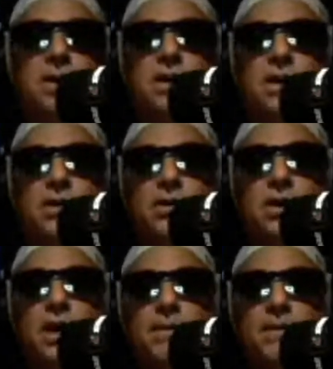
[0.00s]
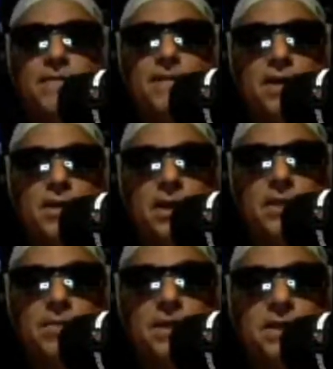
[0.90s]
You know, you got to be fired
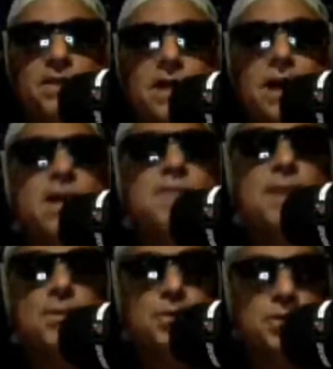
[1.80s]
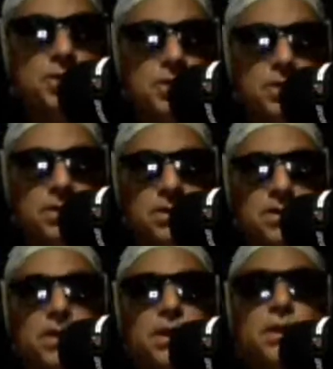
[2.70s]
up and excited about what you're
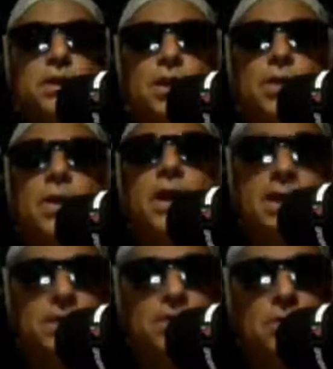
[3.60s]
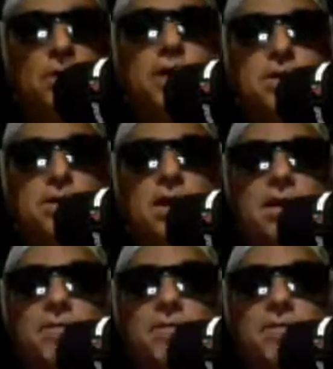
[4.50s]
doing to create some great stuff,